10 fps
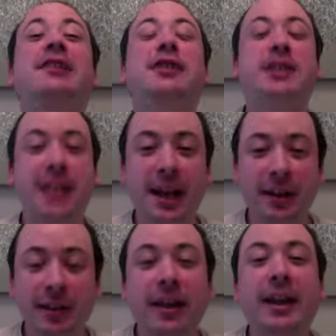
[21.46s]
the
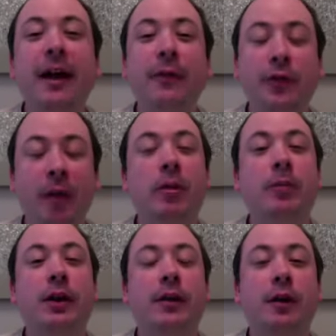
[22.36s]
second in our double
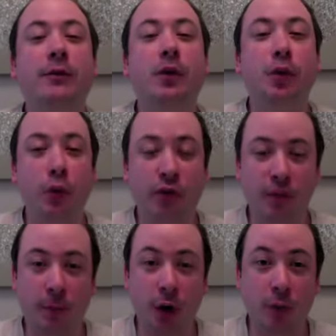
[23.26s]
bill of
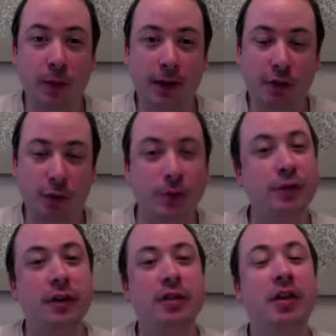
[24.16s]
awesome homemade
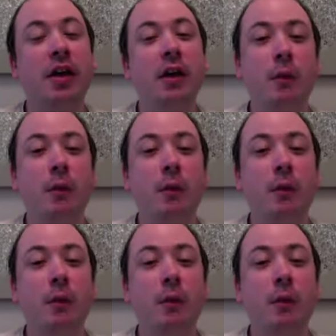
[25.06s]
sauces.